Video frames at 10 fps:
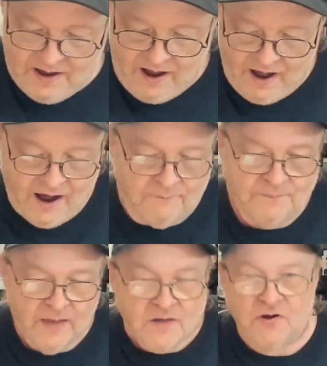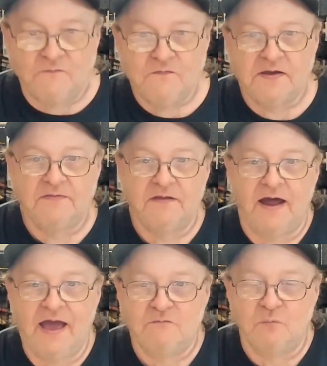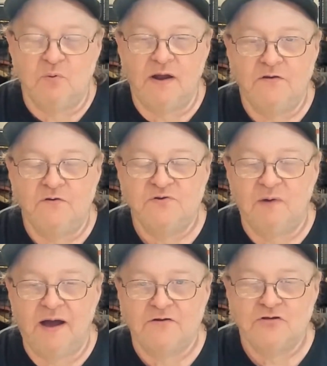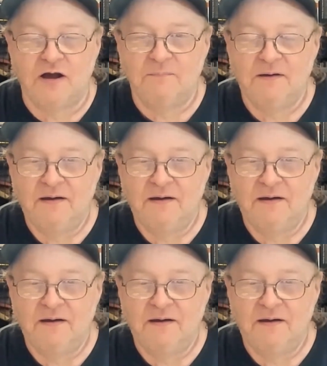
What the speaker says: Don't forget that I have a brand new swag shop.